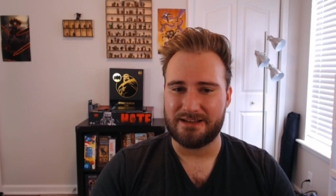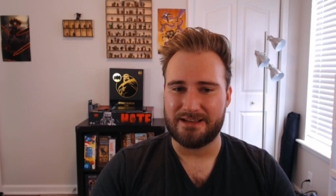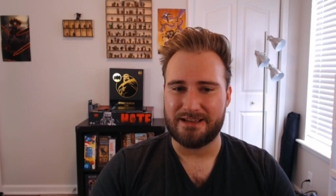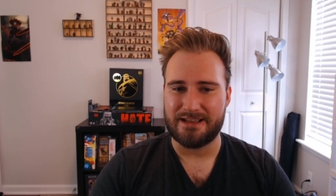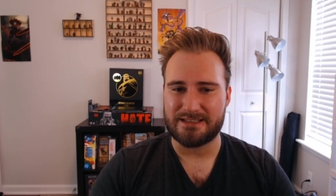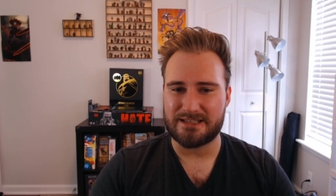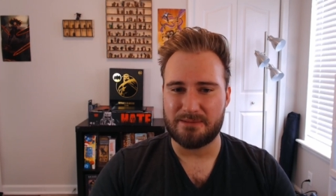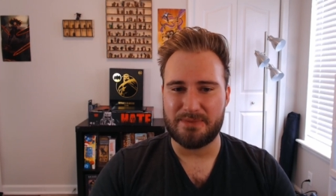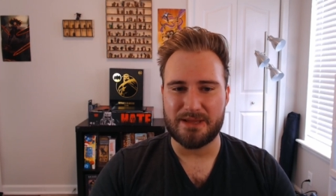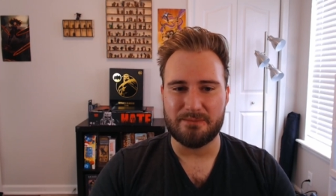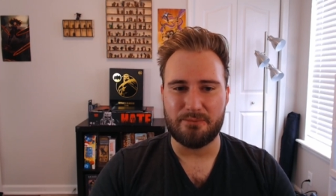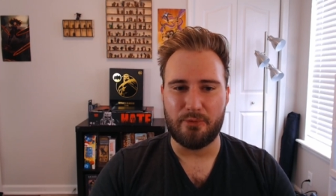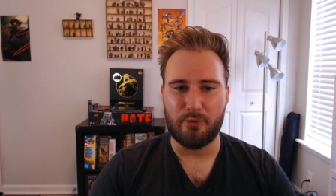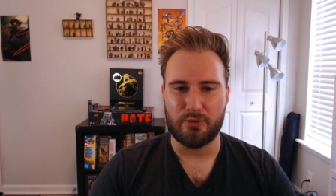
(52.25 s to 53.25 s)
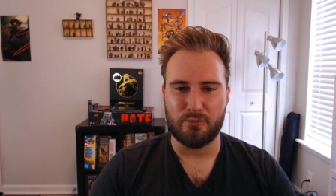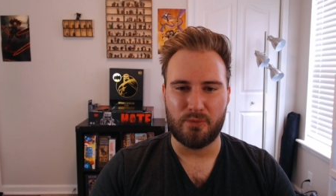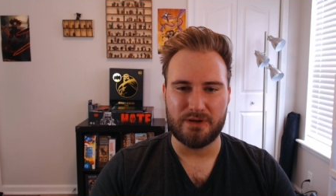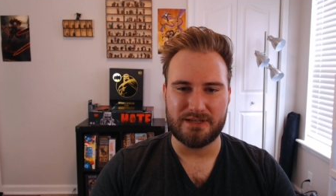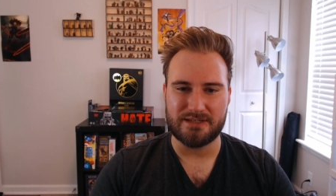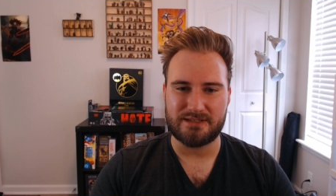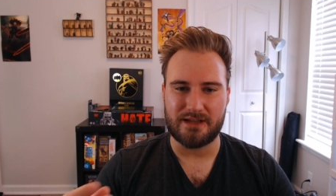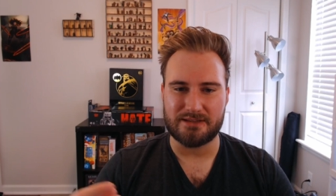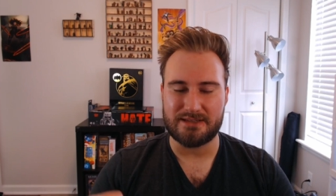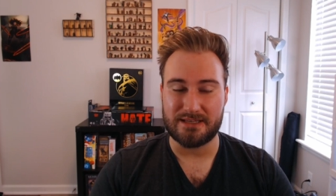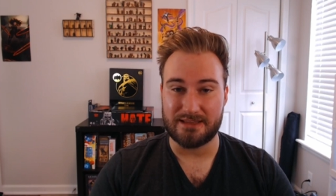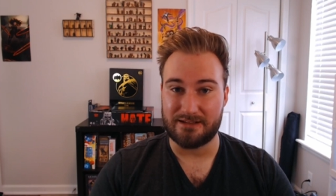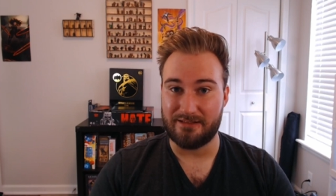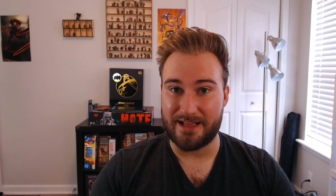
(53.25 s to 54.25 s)
It's going to be important when discussing the
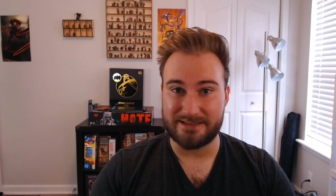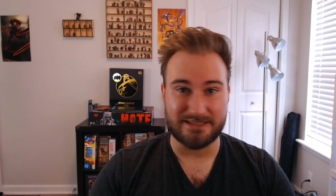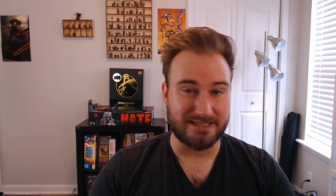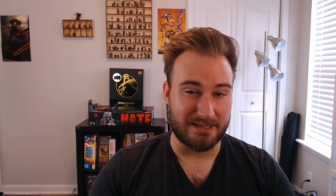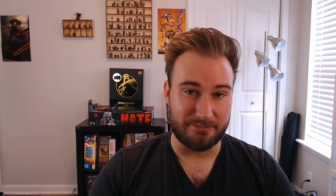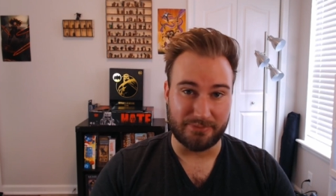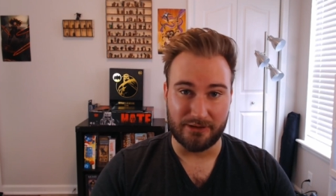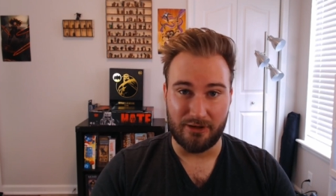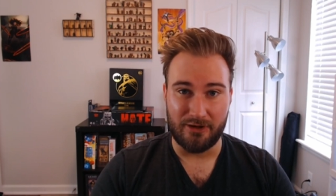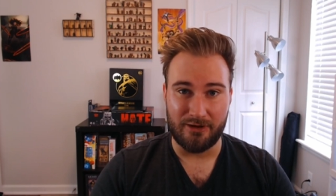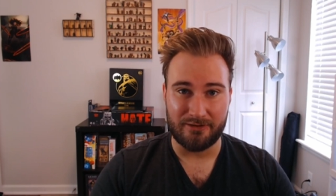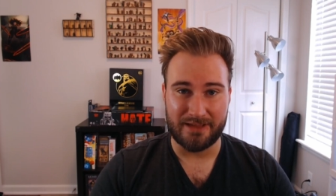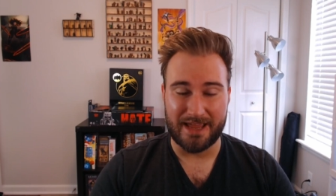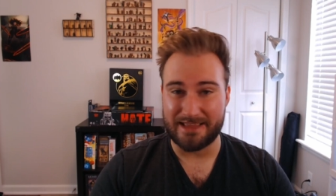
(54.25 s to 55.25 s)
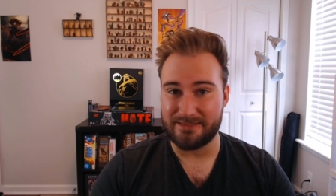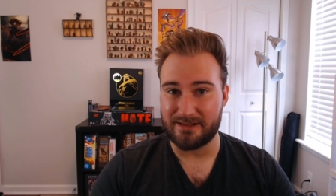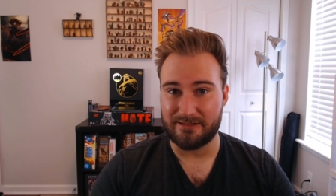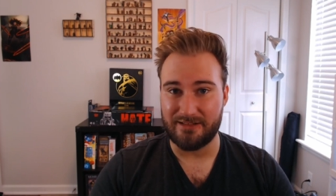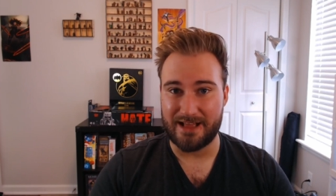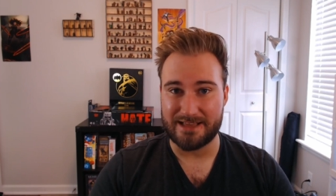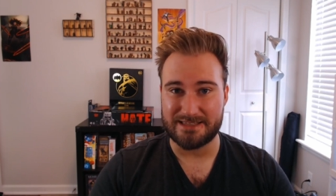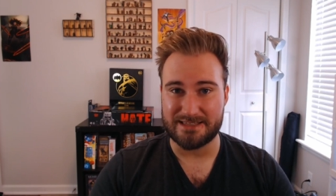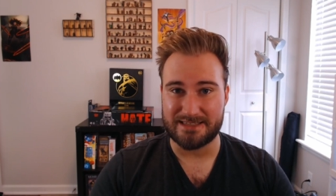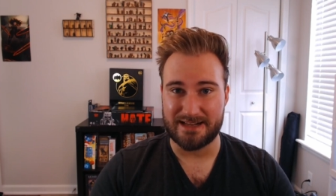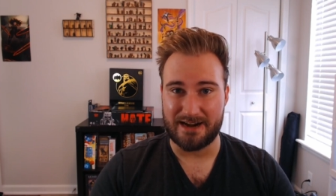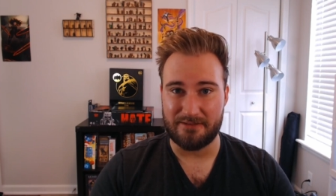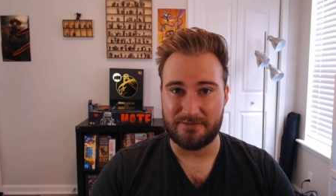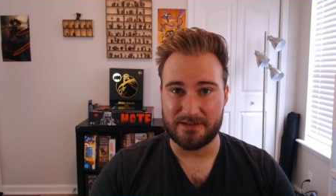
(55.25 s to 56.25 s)
classes that belong and the classes that
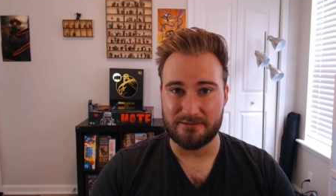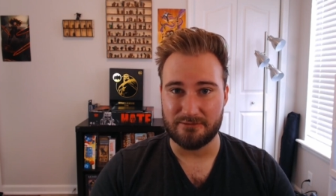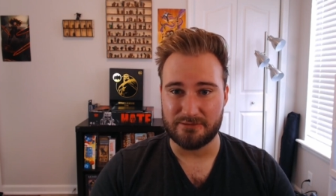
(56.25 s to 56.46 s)
I feel